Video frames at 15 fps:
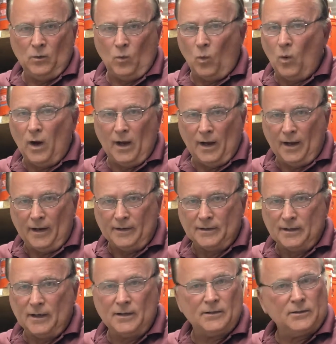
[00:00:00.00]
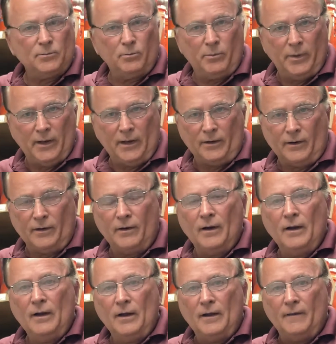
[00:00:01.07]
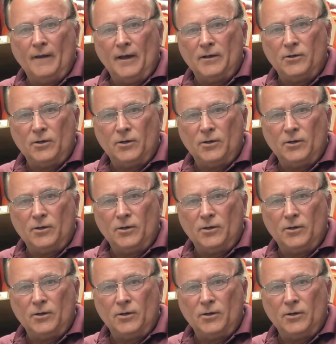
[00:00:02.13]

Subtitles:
wine taste better than